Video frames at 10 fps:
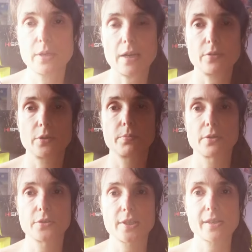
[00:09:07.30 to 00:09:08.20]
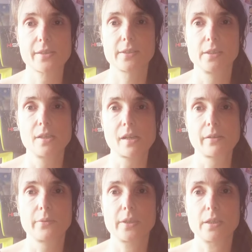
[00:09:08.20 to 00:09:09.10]
through our own process.
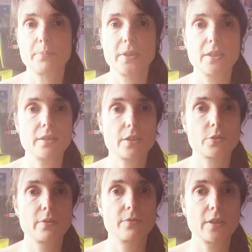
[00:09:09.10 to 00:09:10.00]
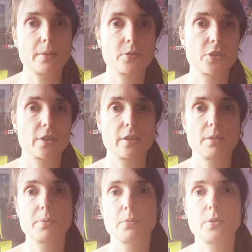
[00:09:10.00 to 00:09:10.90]
We can't be in our twin flames
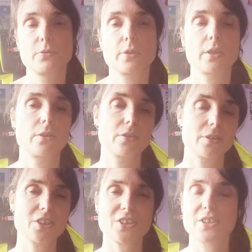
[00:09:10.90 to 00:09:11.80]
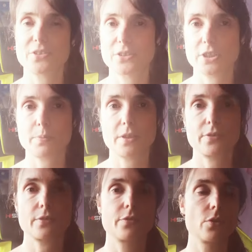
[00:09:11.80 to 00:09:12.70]
journey, but we'll know just know that it's
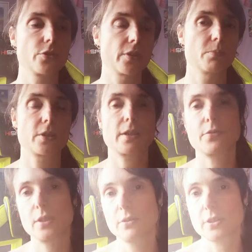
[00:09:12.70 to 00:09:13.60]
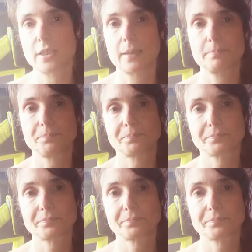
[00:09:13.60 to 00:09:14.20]
perfect for them, whatever it looks like.